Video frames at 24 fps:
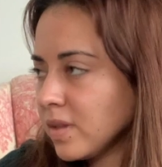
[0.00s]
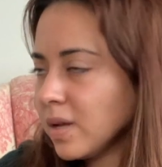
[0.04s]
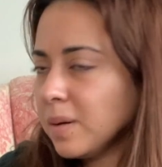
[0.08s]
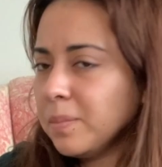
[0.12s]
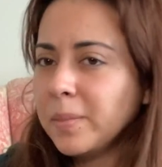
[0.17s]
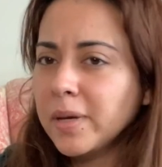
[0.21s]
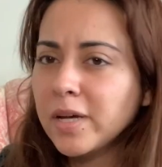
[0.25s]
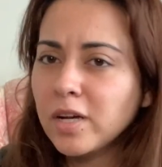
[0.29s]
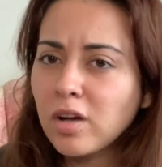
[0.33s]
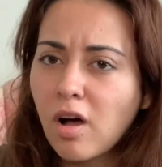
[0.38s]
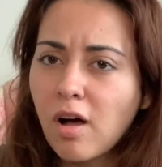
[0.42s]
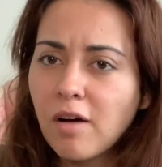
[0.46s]

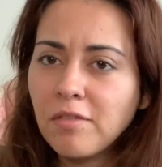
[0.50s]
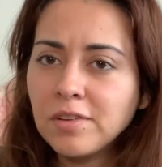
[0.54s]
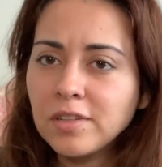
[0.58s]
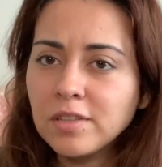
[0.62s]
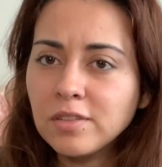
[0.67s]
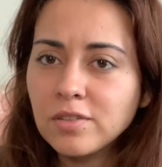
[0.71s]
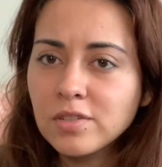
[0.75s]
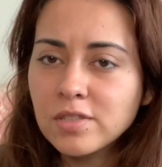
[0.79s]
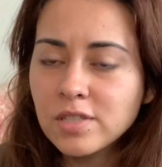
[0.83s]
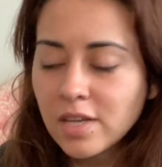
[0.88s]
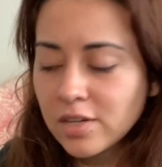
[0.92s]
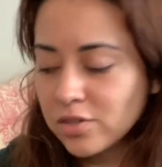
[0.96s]
My coffee
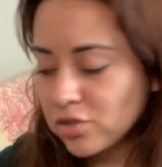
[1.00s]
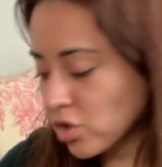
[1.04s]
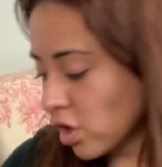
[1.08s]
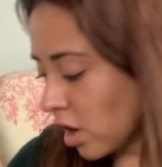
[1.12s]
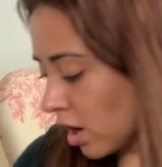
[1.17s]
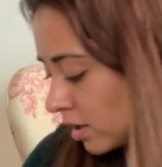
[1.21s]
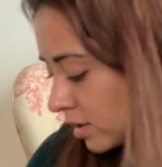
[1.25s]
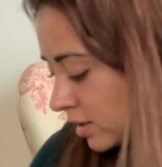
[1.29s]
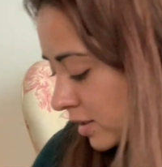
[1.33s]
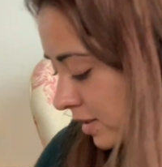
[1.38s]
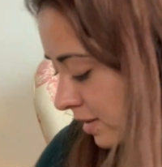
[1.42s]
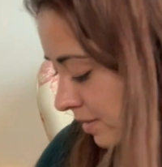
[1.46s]
looks like
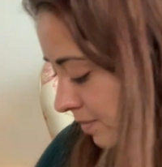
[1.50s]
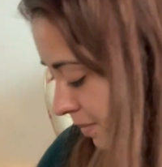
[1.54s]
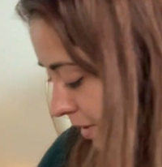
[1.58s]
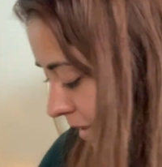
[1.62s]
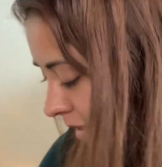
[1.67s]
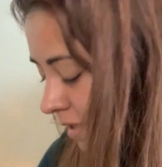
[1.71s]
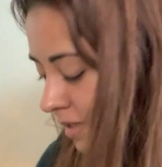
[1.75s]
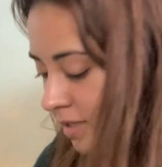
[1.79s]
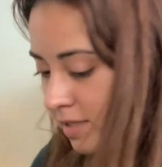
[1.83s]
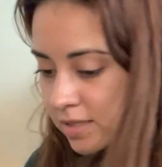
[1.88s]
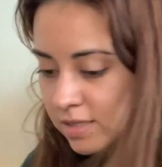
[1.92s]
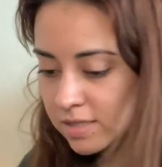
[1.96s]
chocolate
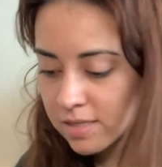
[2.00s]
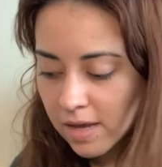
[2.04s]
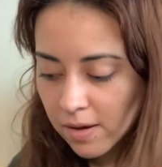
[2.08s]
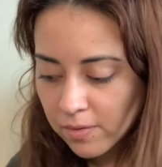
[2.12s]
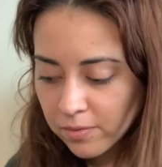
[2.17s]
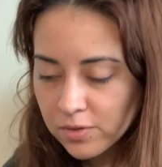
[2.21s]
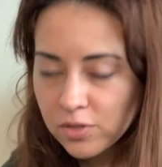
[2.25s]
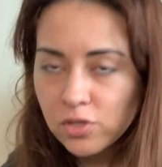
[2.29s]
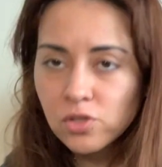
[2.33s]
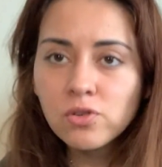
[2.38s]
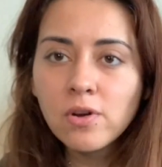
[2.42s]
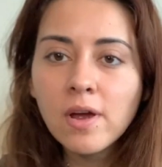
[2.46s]
because I
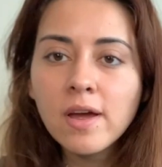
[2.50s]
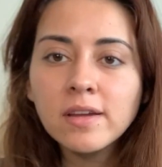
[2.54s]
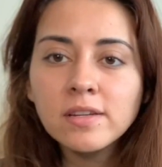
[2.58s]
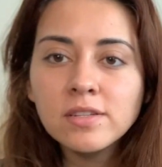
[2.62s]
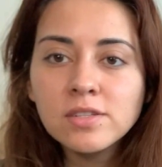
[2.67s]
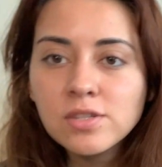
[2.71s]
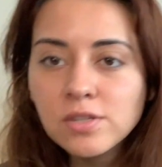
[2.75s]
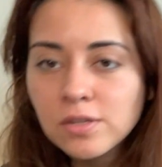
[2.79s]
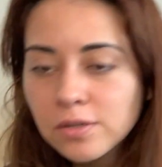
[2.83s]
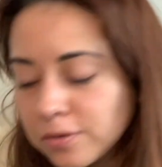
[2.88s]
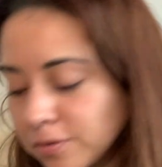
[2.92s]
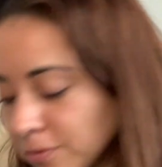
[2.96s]
was trying
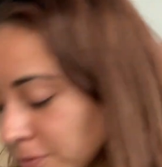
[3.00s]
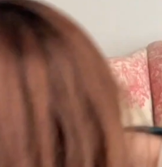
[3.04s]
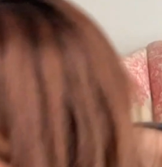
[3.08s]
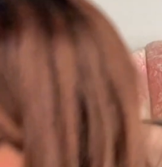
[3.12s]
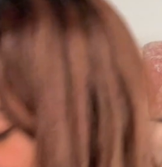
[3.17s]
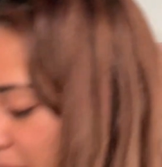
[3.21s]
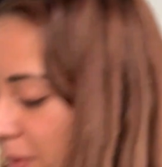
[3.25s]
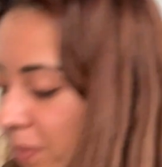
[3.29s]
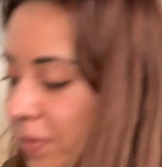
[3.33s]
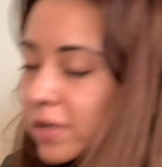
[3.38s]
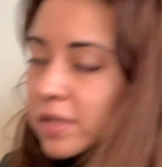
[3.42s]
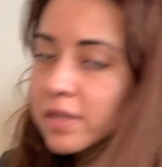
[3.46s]
to
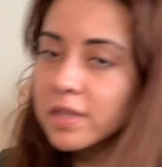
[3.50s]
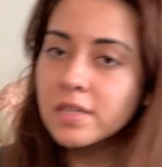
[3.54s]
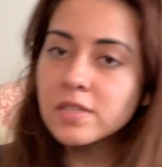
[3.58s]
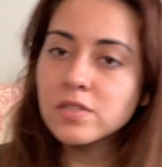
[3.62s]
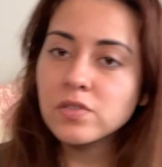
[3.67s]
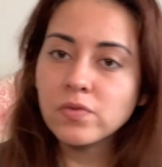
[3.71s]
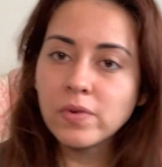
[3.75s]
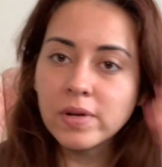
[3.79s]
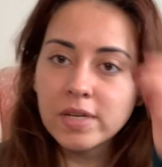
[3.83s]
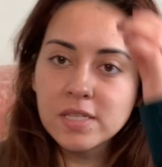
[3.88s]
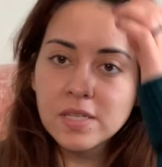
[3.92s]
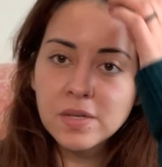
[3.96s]
mimic
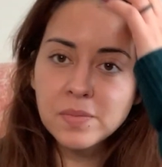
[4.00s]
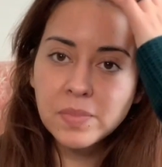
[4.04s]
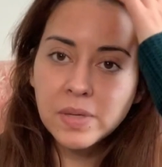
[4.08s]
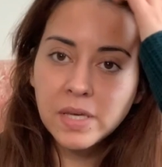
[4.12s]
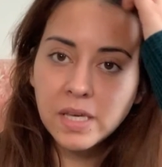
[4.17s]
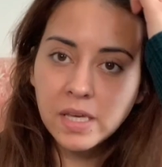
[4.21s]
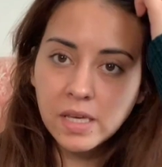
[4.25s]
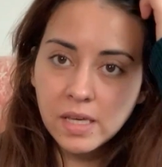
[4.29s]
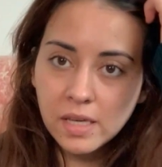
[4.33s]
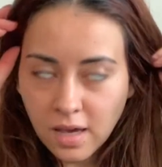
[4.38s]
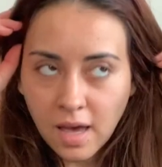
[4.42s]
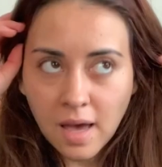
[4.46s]
this
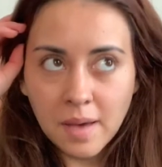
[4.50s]
recipe.